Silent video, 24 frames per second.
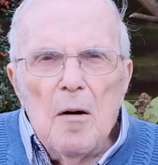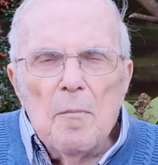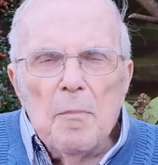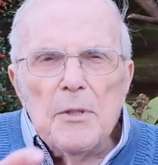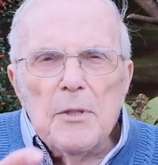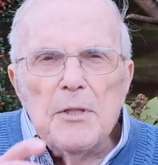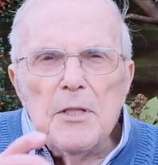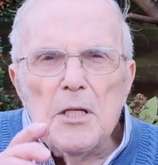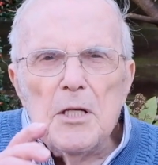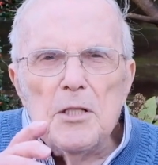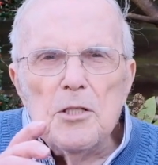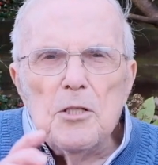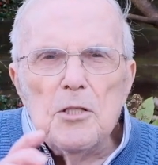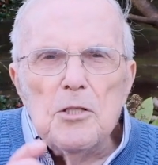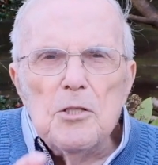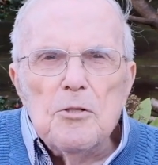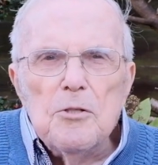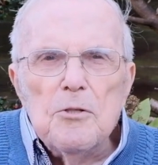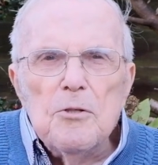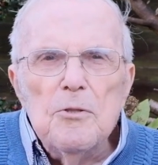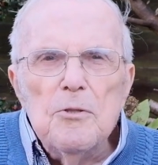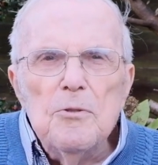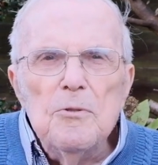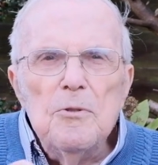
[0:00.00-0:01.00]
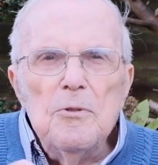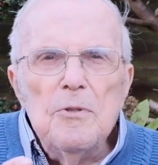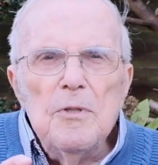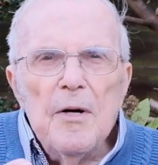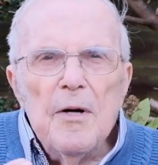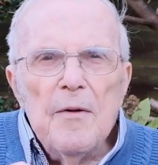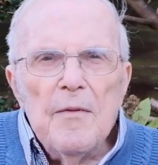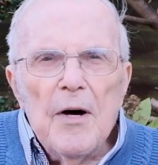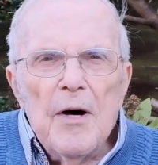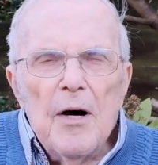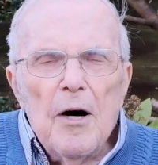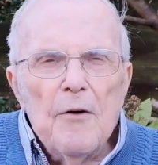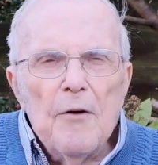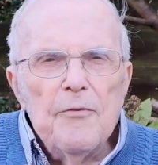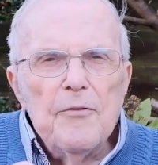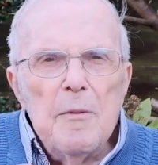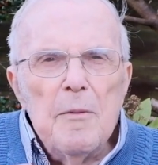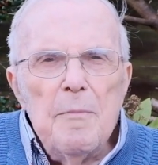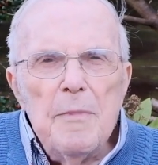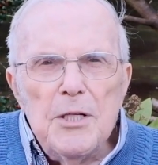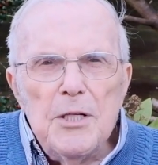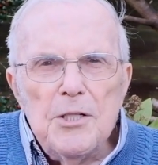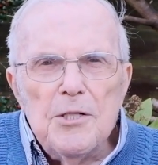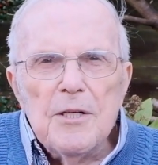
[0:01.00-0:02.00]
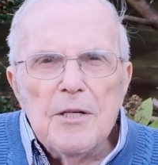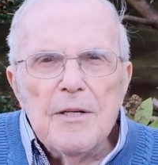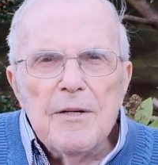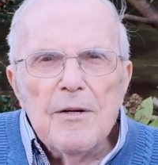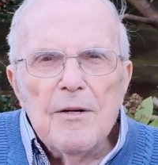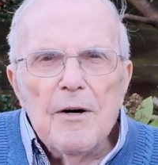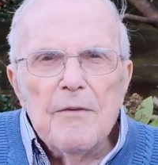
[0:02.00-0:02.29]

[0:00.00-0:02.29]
But this is true of the mission